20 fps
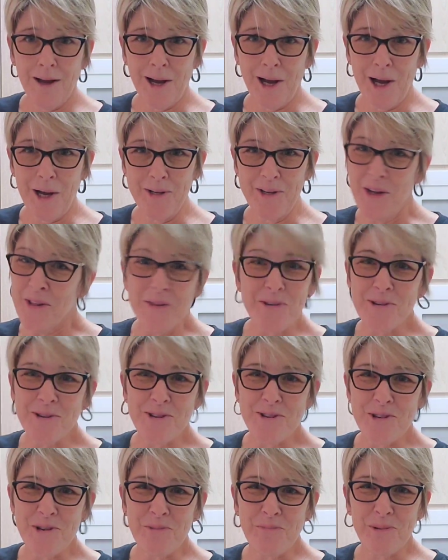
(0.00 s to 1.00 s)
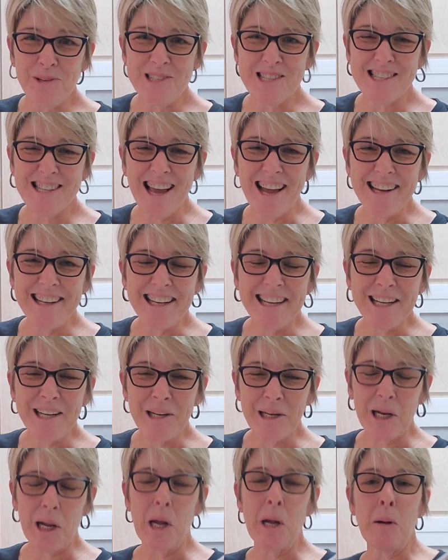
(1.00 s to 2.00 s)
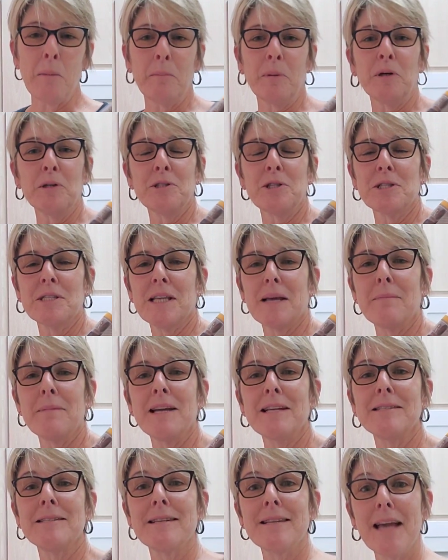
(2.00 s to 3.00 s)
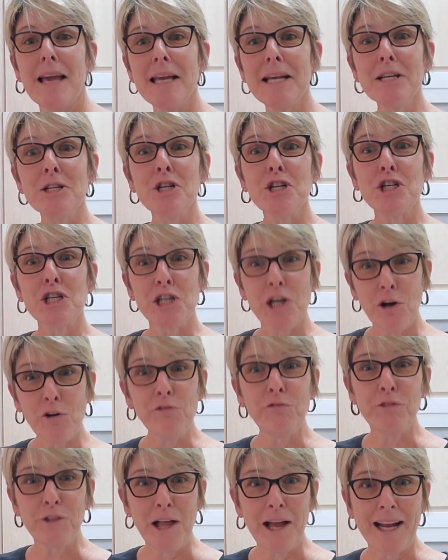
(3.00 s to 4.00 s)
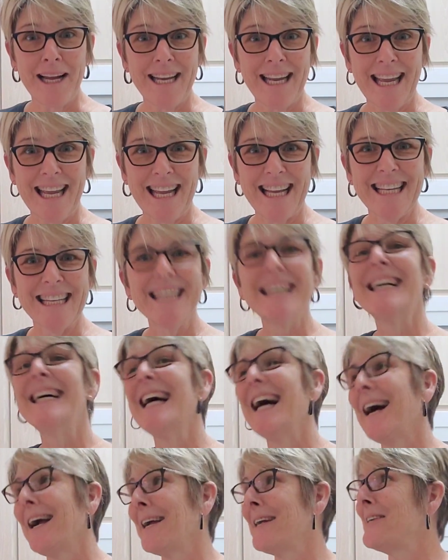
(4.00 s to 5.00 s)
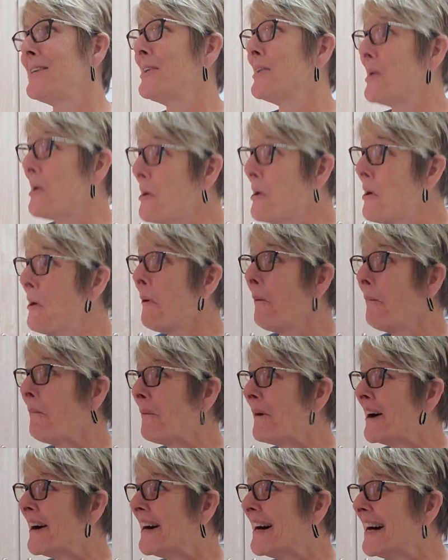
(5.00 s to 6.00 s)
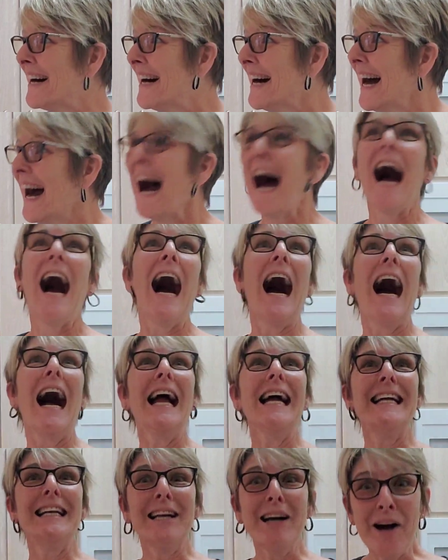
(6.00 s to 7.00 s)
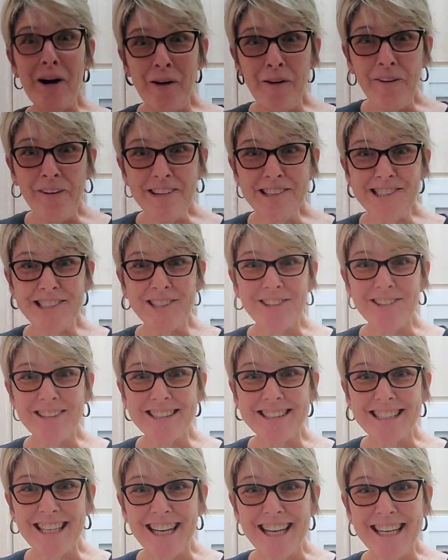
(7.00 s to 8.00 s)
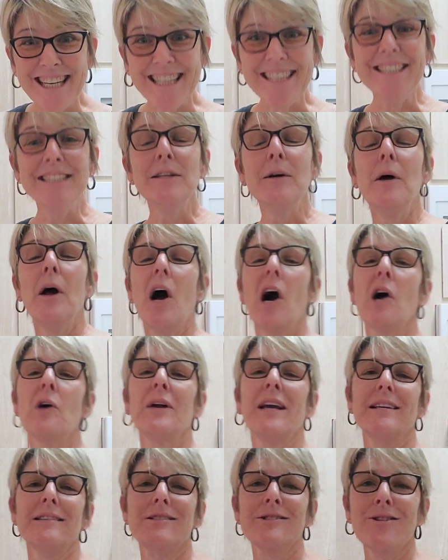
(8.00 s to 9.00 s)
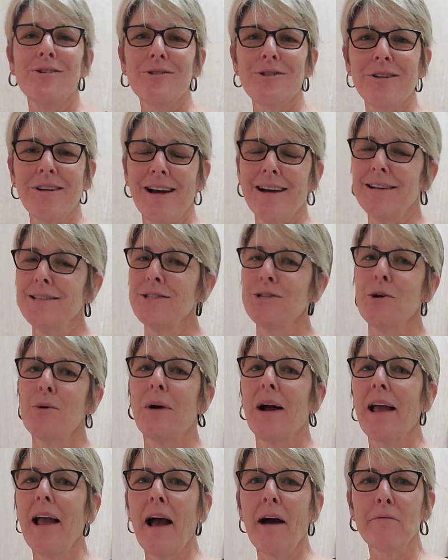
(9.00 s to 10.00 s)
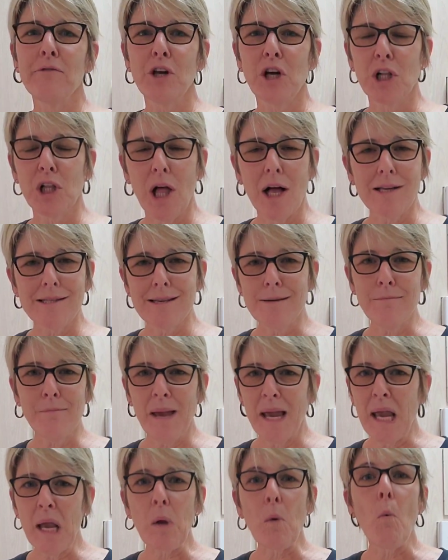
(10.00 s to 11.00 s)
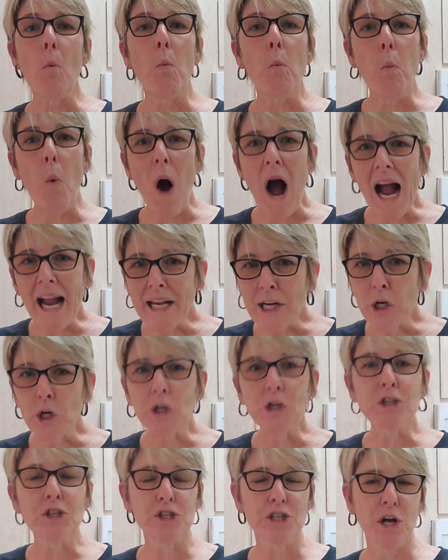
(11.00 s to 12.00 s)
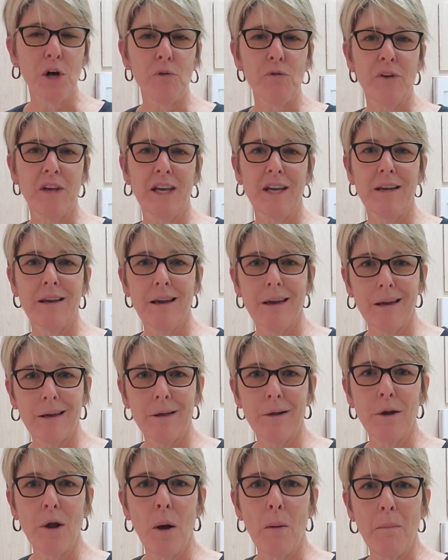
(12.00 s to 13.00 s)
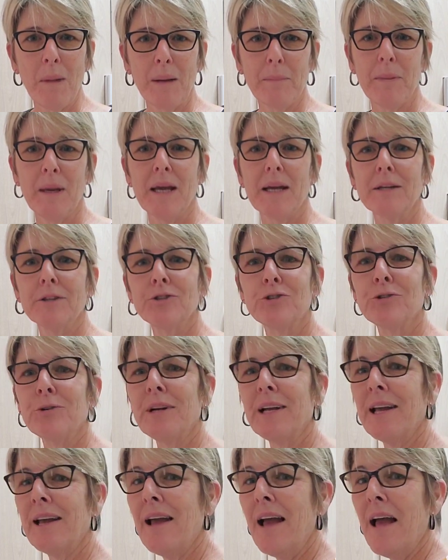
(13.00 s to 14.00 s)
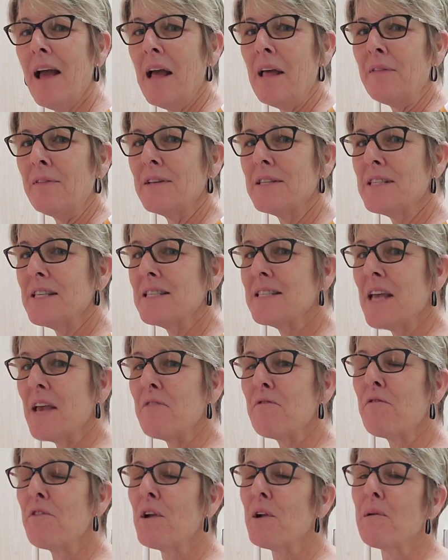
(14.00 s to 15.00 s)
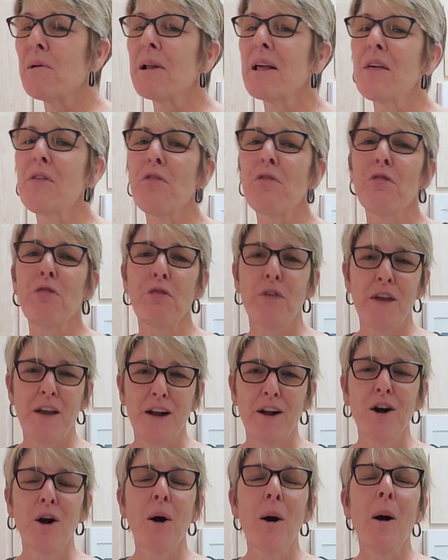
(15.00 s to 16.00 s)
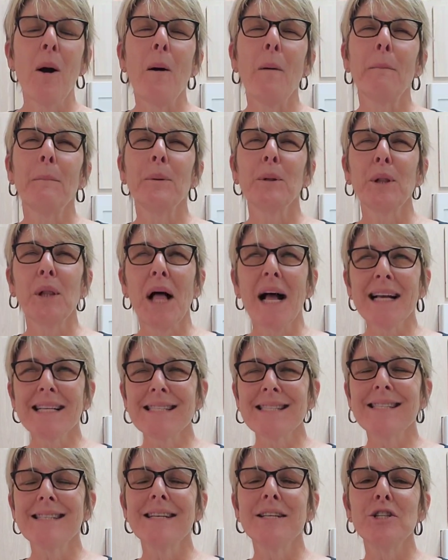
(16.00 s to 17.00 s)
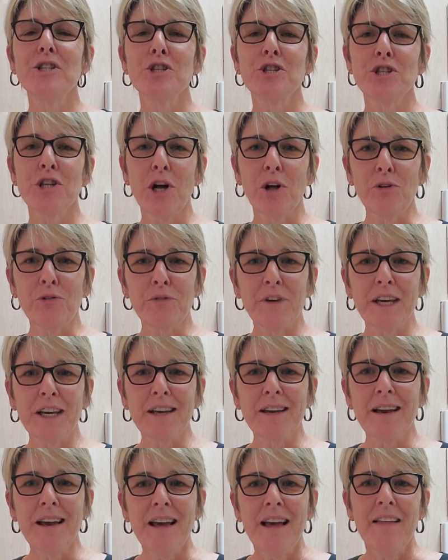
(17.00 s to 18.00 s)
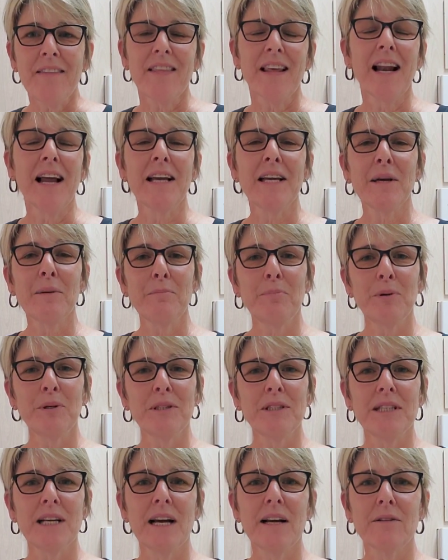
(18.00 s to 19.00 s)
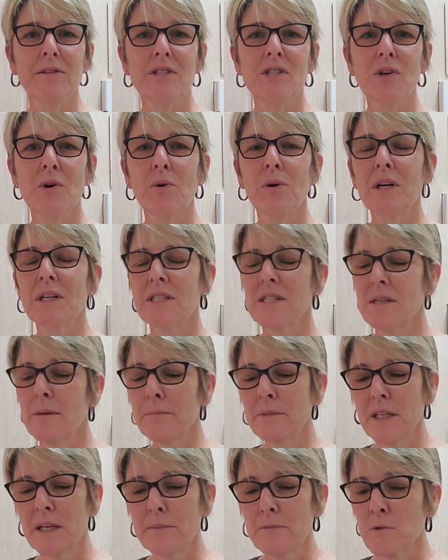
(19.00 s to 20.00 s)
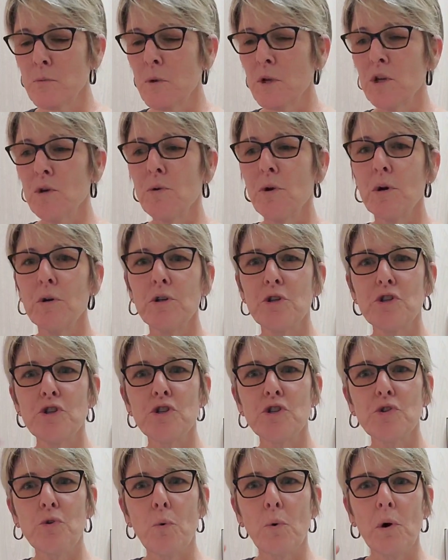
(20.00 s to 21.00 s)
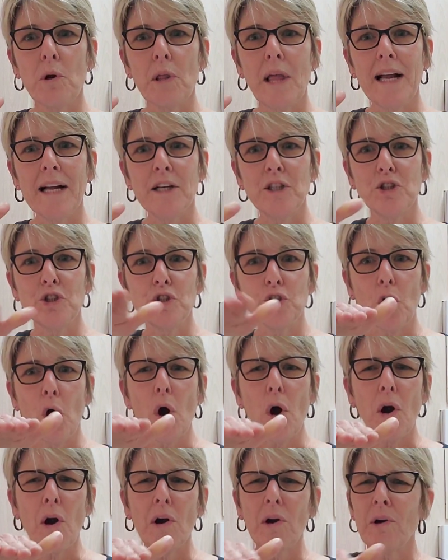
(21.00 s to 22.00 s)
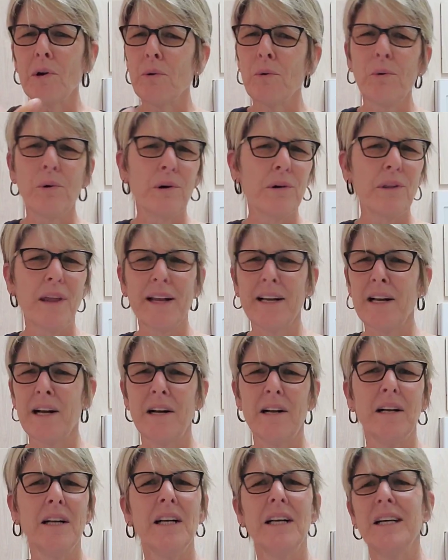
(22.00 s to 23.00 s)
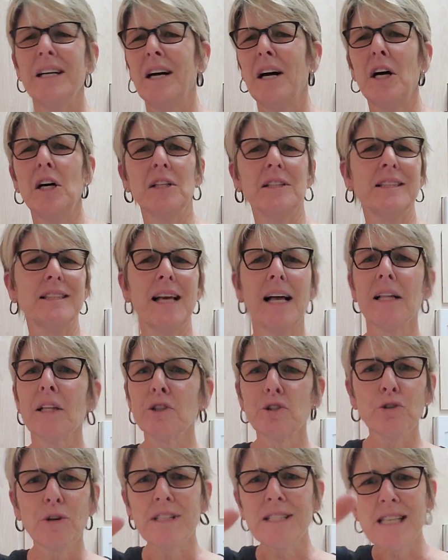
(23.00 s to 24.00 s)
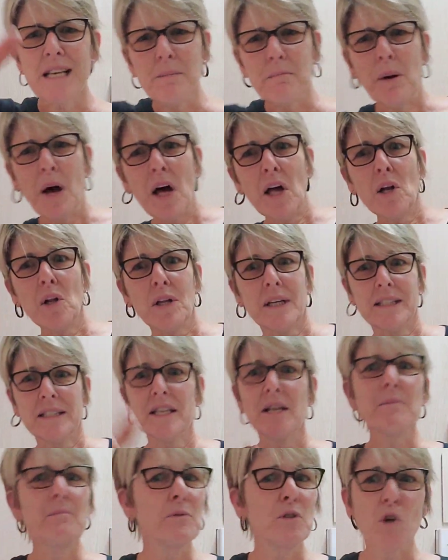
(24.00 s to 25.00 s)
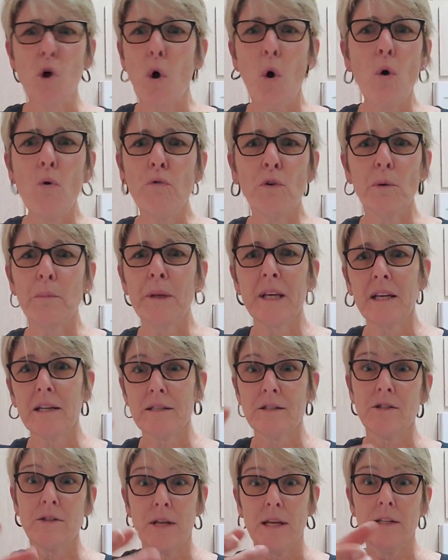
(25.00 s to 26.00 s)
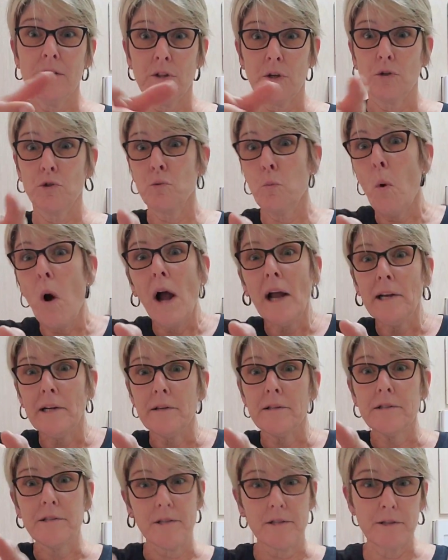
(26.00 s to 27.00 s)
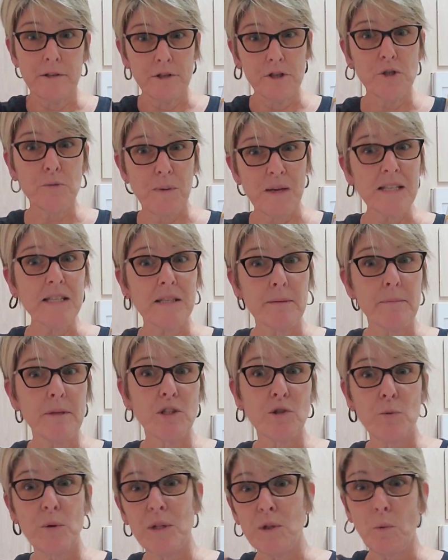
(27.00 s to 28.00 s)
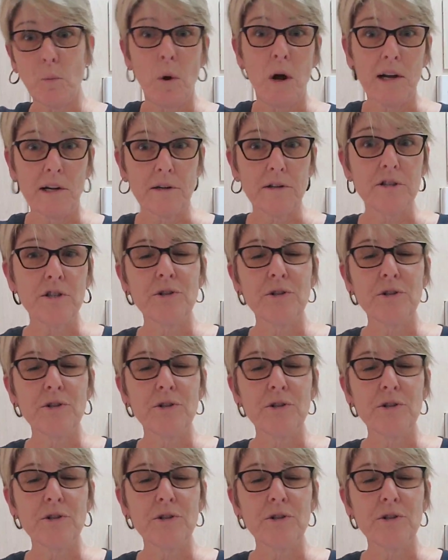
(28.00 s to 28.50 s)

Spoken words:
Another super exciting purchase I made today is shelf lining. I know, aren't you excited? Okay, so you guys know I have the Closet Mate wire shelving in my pantry. This is a very thick plastic shelving that I can put down. So, because sometimes when you go to store like a jar or like a salad dressing bottle, it tips over because there's wires and there's space in between the wires.